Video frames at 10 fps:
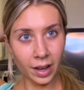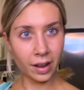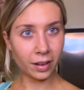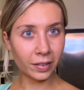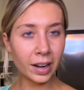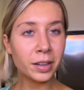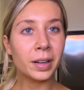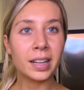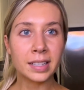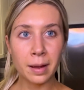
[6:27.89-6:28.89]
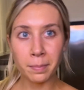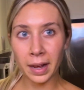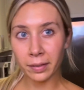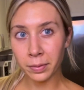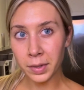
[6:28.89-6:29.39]
All right, you guys, I'm
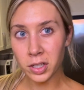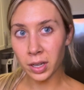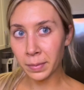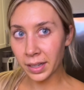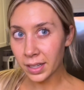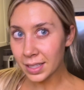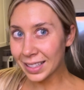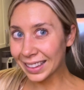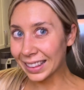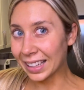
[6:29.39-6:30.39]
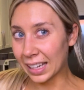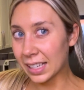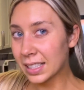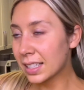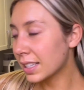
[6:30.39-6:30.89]
back from the gym. It is
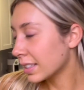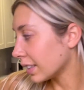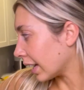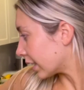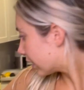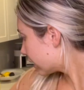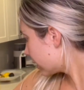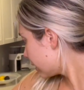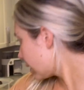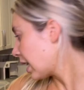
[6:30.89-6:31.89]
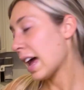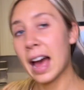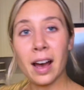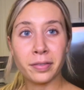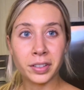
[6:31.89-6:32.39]
late, like
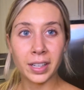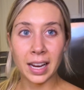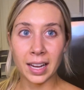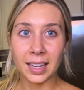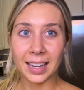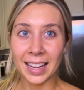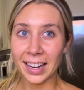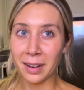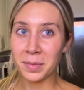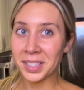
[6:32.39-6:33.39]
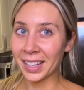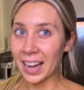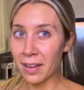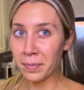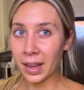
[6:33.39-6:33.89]
after 8, and I'm just
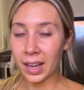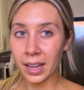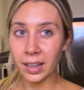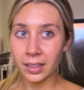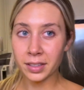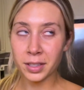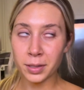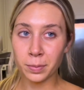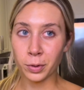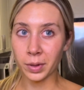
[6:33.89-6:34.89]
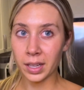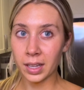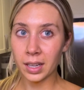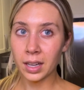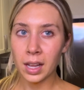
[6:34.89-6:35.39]
gonna have my
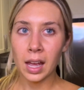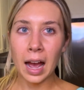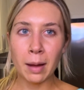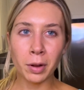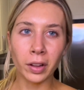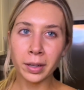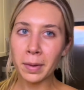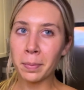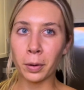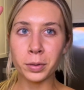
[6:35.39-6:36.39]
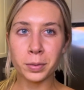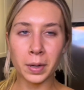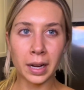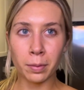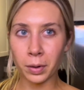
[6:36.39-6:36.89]
smoothie. I'm calling it my
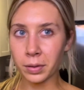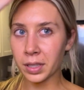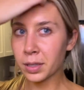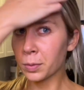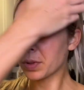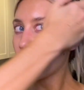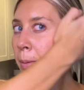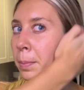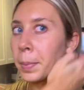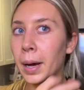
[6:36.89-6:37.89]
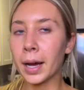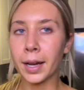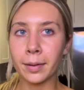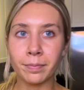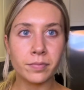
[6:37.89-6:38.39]
post-workout protein smoothie,
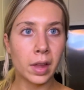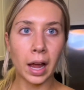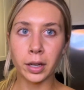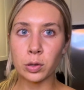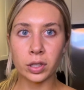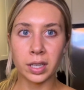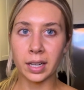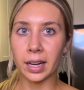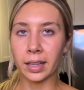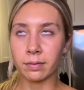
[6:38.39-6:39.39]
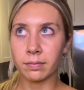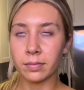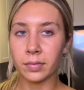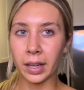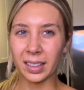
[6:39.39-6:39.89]
but I usually eat it at
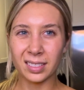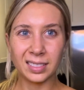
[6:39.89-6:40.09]
like